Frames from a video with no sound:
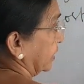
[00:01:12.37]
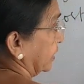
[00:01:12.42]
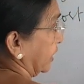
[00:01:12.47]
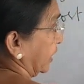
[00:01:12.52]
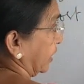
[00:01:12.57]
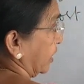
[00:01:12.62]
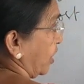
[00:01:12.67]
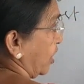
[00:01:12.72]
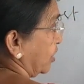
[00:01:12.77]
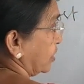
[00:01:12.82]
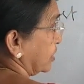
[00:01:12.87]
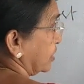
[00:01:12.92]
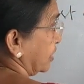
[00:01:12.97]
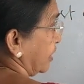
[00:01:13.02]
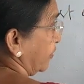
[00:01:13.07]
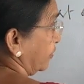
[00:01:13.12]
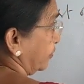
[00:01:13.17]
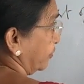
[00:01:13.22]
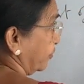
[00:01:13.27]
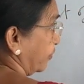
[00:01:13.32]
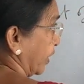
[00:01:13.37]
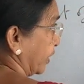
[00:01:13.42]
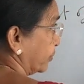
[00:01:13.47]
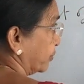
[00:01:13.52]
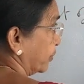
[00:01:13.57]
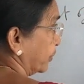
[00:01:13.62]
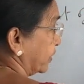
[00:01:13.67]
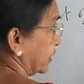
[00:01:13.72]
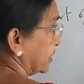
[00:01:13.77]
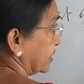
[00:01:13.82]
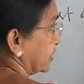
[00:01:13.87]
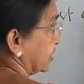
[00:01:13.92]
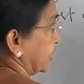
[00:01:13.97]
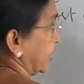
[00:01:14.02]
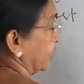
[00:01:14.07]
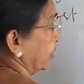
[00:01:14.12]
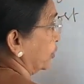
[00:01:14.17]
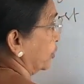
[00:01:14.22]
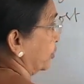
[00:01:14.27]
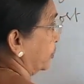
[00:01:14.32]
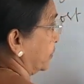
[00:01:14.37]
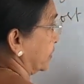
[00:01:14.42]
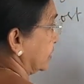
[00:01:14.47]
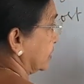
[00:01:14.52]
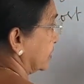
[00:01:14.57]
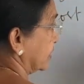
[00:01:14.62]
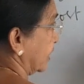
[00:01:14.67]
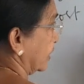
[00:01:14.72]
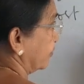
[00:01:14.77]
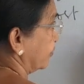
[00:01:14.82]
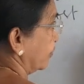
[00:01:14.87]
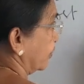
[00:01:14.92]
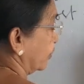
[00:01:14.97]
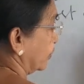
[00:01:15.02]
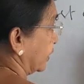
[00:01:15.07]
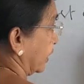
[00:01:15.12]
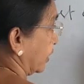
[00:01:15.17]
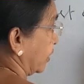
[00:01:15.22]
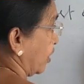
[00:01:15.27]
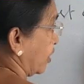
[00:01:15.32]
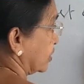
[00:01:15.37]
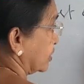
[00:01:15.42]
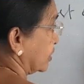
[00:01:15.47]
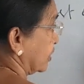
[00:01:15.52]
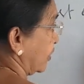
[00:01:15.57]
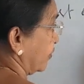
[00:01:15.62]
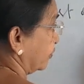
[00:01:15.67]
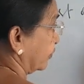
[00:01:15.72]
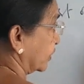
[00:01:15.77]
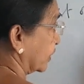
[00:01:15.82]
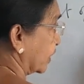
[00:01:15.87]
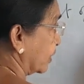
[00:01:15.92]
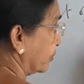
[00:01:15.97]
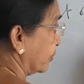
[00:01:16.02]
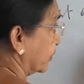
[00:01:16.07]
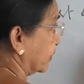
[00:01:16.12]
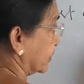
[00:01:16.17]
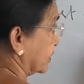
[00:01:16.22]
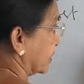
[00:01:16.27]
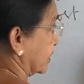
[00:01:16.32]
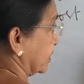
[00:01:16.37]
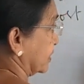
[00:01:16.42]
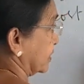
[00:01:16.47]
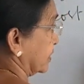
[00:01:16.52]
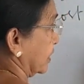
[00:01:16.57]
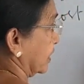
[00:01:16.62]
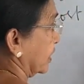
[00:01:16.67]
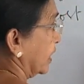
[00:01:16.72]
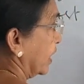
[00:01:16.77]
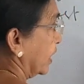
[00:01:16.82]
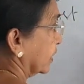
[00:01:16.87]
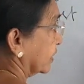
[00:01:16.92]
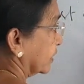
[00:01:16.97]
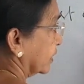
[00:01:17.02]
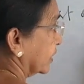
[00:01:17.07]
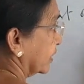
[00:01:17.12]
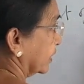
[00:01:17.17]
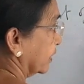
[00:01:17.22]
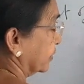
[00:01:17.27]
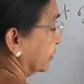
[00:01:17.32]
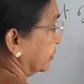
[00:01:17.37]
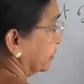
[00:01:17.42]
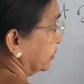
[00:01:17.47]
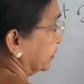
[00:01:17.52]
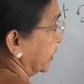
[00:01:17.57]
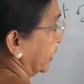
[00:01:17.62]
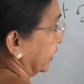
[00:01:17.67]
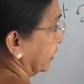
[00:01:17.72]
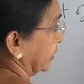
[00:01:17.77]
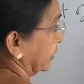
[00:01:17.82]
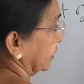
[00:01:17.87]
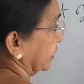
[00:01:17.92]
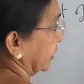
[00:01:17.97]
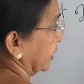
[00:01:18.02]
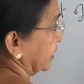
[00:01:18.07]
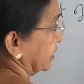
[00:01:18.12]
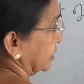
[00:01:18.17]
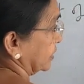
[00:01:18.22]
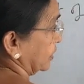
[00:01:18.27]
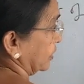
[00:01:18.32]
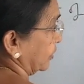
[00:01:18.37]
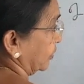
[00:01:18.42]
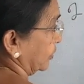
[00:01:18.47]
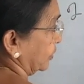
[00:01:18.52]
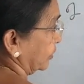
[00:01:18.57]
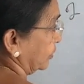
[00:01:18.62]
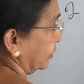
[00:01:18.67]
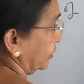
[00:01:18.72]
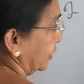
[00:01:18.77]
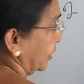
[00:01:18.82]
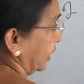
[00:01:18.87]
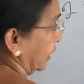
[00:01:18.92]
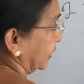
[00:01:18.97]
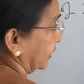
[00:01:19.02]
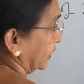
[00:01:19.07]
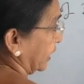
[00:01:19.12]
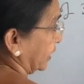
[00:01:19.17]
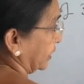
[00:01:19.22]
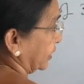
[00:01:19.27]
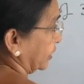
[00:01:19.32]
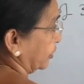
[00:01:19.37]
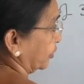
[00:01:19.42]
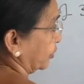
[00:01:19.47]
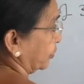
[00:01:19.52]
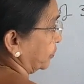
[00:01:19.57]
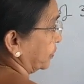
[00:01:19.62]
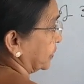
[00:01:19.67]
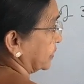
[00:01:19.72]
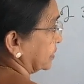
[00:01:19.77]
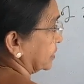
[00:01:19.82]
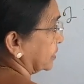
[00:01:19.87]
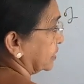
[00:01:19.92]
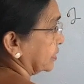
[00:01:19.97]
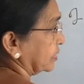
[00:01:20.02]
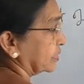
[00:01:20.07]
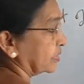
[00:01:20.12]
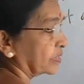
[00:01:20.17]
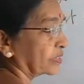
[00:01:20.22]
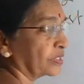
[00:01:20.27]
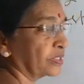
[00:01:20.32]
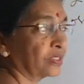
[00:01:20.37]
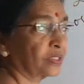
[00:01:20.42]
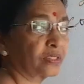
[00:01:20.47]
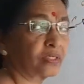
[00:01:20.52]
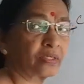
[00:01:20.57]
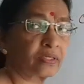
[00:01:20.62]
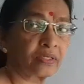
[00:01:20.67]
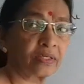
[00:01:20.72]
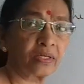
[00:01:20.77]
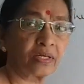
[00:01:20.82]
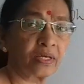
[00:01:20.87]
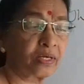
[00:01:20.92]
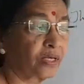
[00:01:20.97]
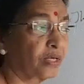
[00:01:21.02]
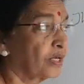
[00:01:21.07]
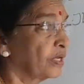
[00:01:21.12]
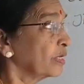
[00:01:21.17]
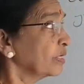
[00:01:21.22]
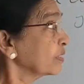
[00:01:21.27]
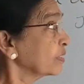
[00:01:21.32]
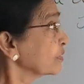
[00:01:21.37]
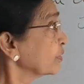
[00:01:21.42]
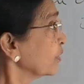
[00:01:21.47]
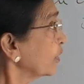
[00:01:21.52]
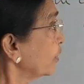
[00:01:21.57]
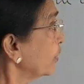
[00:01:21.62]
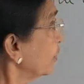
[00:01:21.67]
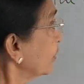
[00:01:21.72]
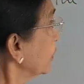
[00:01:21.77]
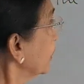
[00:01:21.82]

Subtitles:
The cost of one book is 10 rupees. Therefore, the cost of three books is 3 into 10. That is equal to 30 rupees. So